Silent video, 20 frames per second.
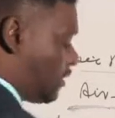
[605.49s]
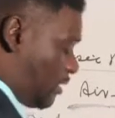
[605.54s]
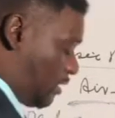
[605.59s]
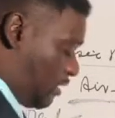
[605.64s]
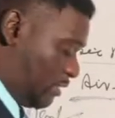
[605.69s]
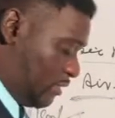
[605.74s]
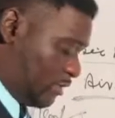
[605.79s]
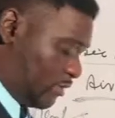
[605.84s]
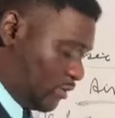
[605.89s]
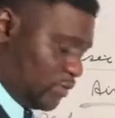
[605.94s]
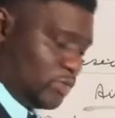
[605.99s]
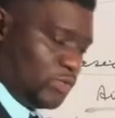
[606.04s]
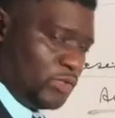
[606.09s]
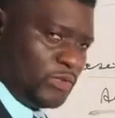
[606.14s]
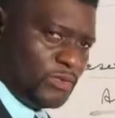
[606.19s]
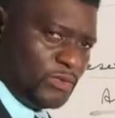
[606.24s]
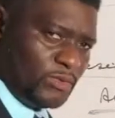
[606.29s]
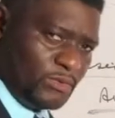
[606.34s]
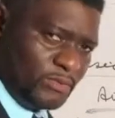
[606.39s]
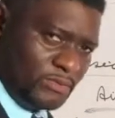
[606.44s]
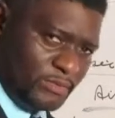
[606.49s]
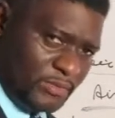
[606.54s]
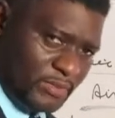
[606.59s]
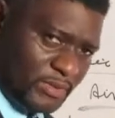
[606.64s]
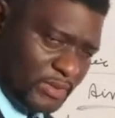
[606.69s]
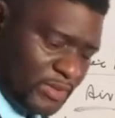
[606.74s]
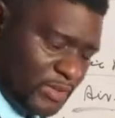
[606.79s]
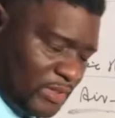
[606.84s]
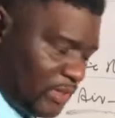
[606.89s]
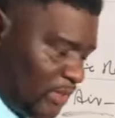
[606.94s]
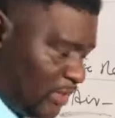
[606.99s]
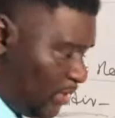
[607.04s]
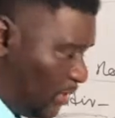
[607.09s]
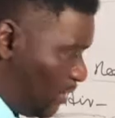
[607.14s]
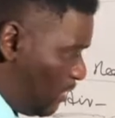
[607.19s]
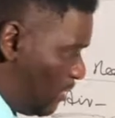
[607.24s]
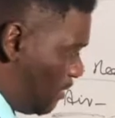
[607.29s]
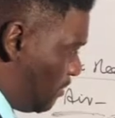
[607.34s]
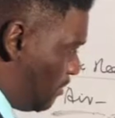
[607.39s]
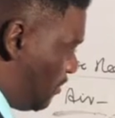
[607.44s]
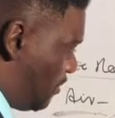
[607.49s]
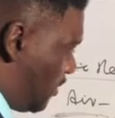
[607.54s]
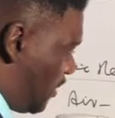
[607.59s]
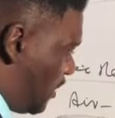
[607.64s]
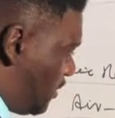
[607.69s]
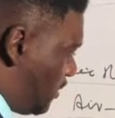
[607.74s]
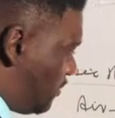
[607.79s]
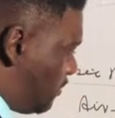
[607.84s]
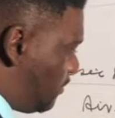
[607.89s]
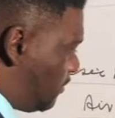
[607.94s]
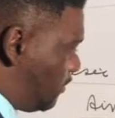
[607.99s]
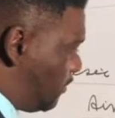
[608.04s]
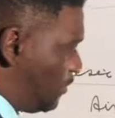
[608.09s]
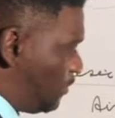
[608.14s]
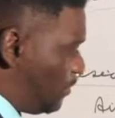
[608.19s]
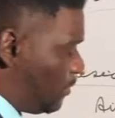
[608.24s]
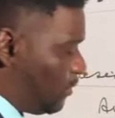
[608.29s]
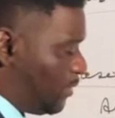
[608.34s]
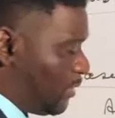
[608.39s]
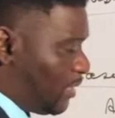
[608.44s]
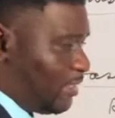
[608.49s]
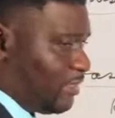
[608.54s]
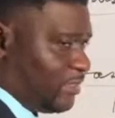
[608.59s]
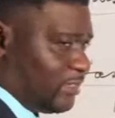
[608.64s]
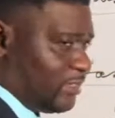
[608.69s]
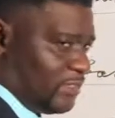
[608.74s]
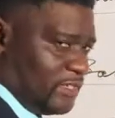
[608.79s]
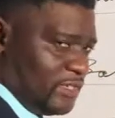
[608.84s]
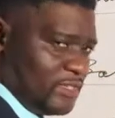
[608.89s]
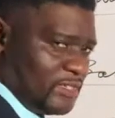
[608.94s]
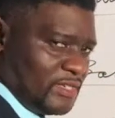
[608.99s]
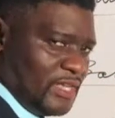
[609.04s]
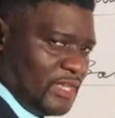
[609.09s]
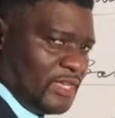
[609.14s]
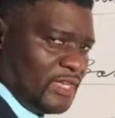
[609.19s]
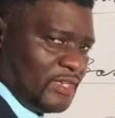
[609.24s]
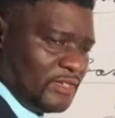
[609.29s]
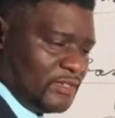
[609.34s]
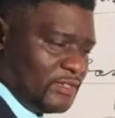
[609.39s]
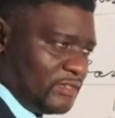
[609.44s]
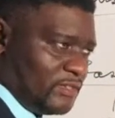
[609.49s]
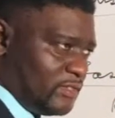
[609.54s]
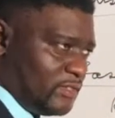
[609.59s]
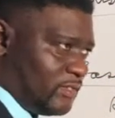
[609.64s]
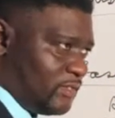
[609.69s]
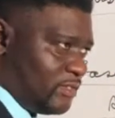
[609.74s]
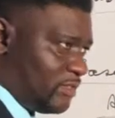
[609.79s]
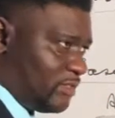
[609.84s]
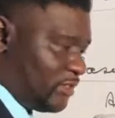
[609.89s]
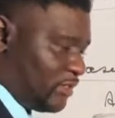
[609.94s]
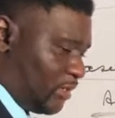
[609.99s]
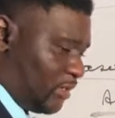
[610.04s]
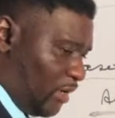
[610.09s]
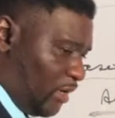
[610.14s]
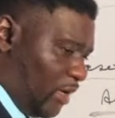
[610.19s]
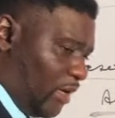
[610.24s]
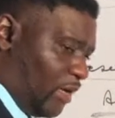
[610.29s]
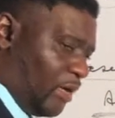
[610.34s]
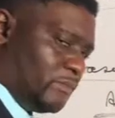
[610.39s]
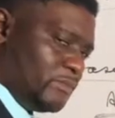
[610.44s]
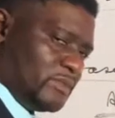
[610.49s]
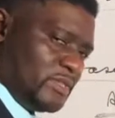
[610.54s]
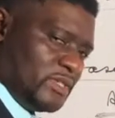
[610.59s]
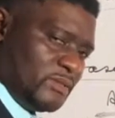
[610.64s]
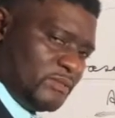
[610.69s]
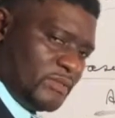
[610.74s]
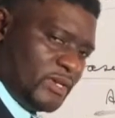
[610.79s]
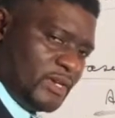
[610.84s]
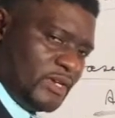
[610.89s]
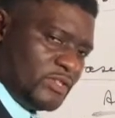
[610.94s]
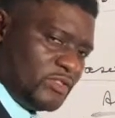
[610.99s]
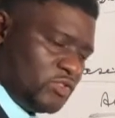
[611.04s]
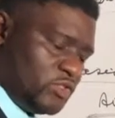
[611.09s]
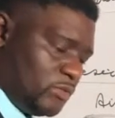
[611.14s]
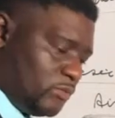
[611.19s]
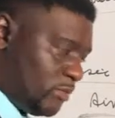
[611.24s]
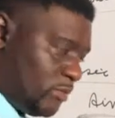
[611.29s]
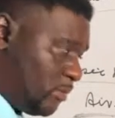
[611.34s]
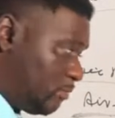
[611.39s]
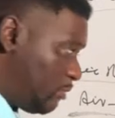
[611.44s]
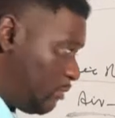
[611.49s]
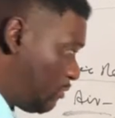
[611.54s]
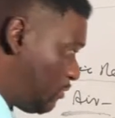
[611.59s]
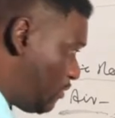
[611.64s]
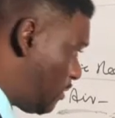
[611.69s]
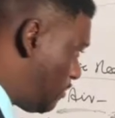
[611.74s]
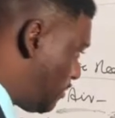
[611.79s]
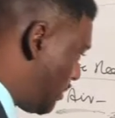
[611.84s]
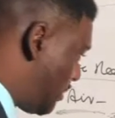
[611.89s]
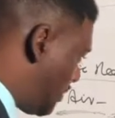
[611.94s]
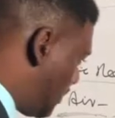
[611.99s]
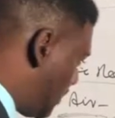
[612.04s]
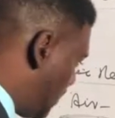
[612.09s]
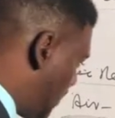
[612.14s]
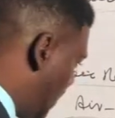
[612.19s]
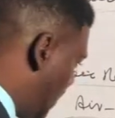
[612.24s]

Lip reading: to consume, but food that is designed to optimize human performance.